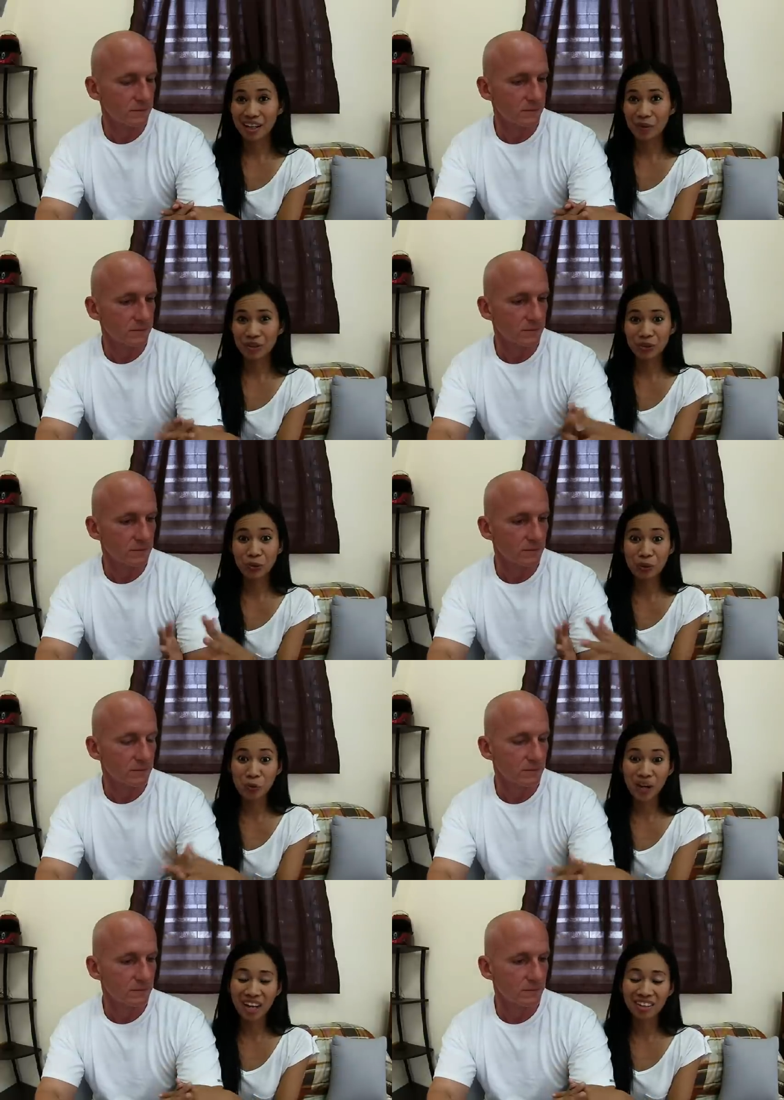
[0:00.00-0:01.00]
Speaker 1: I was doing
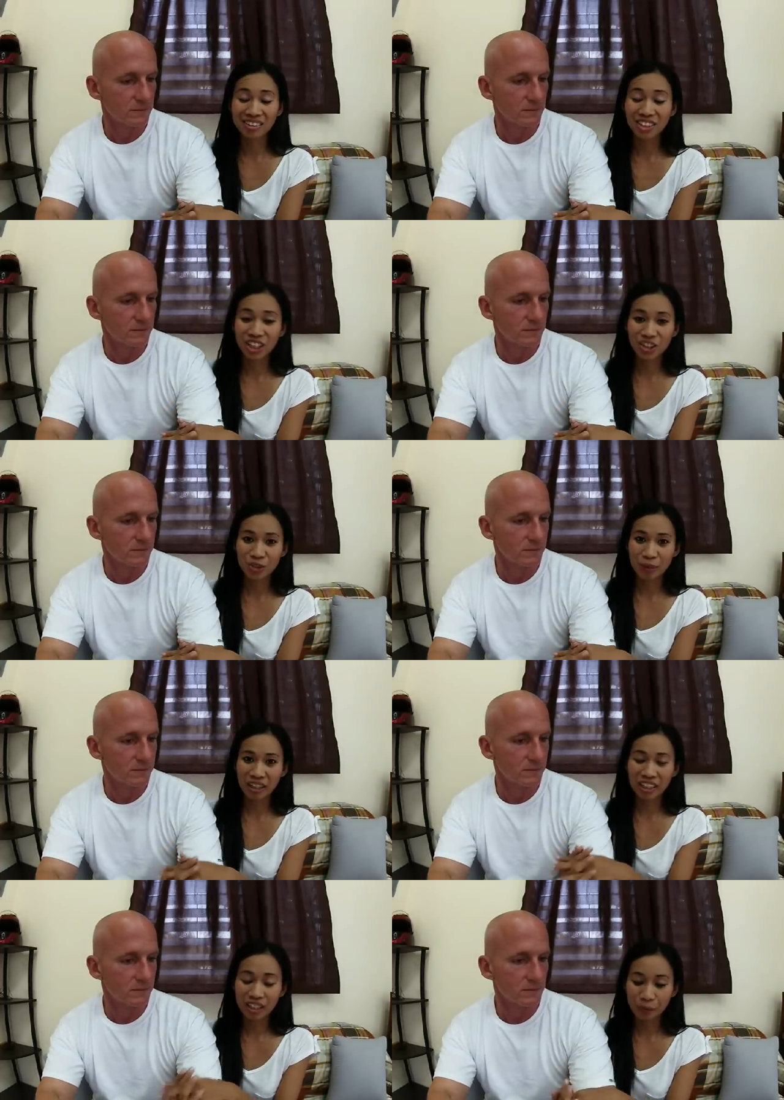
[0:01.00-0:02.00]
well in college back,
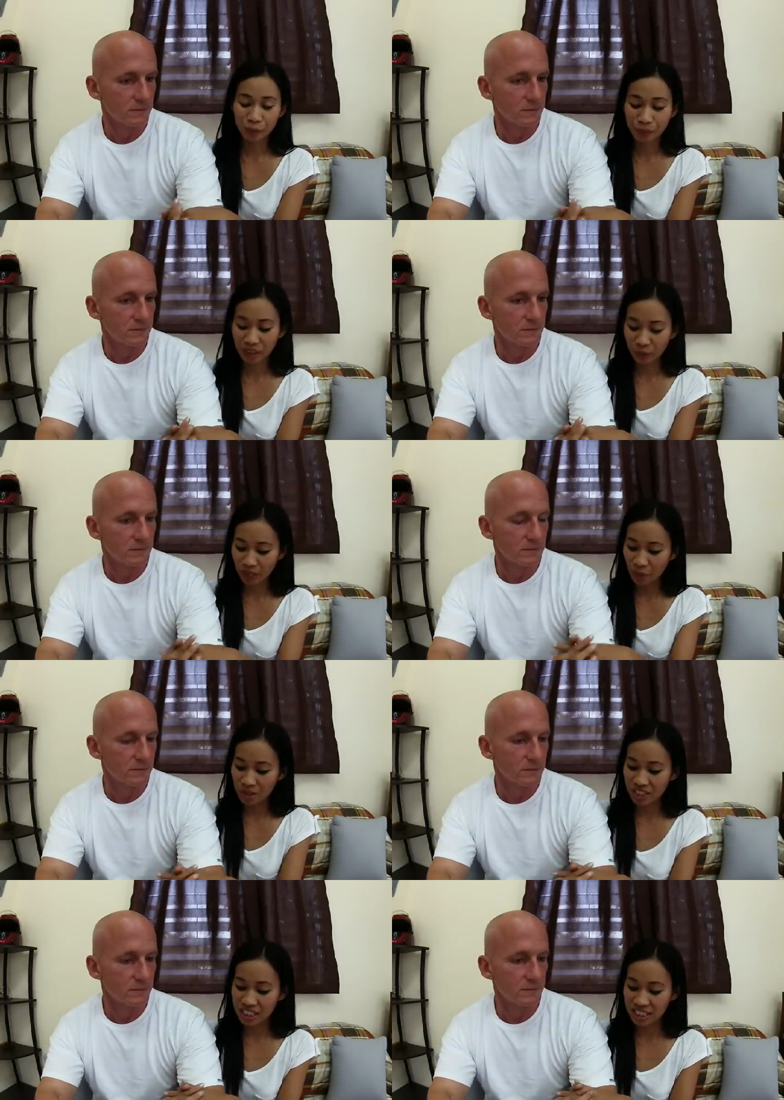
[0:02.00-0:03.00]
in, back when I was
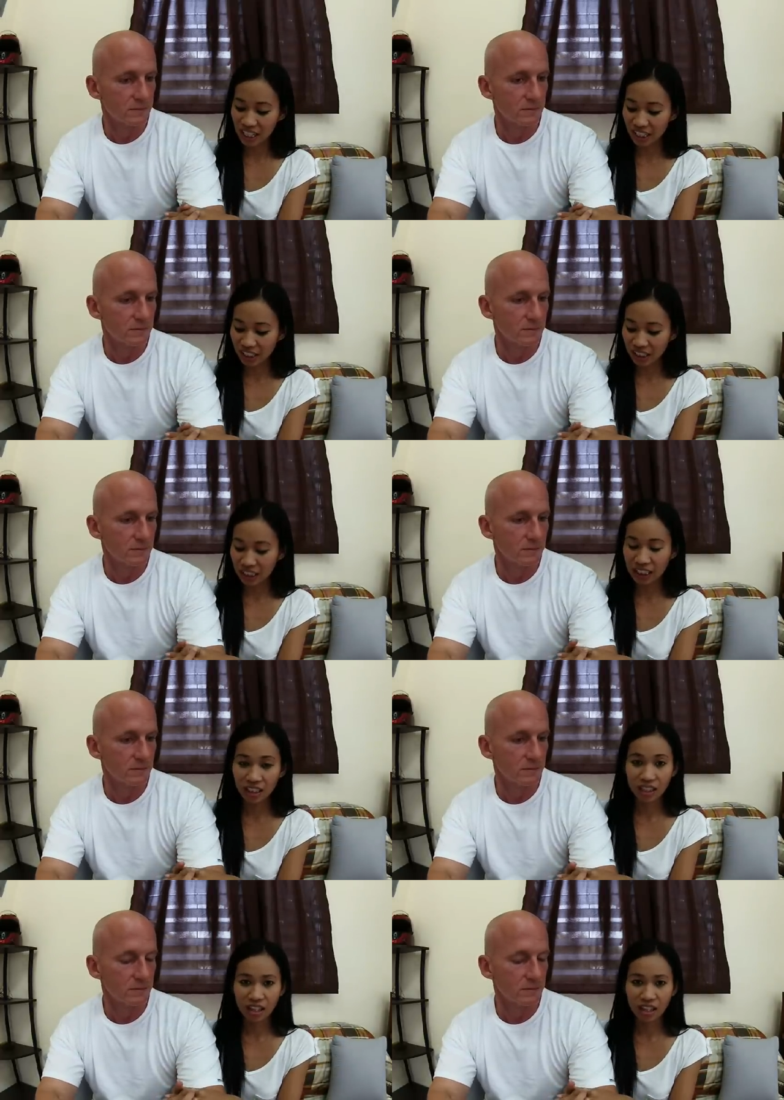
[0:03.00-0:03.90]
still studying in again.